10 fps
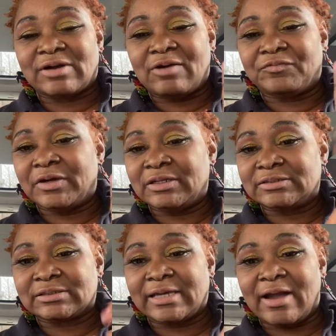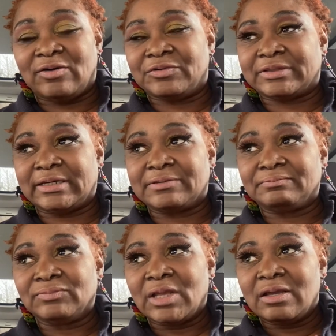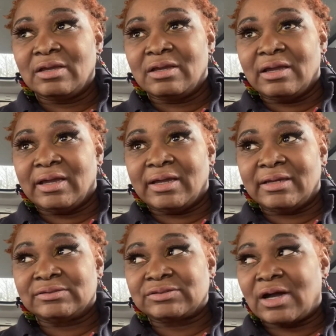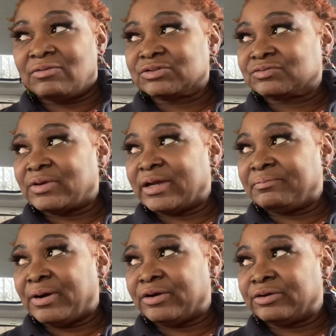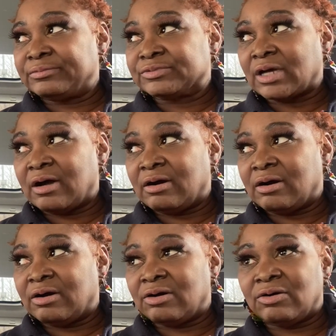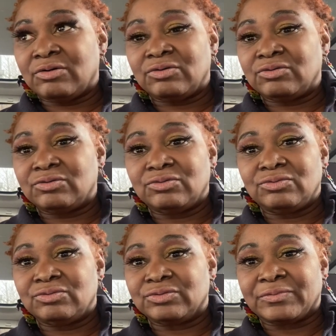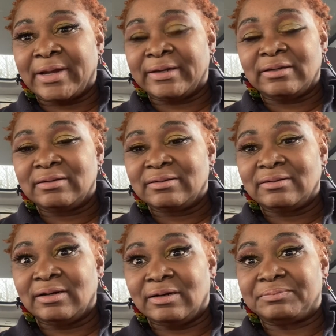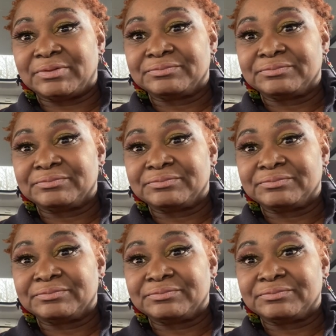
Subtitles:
fell into that whole thing. And so I was wearing perms all the way up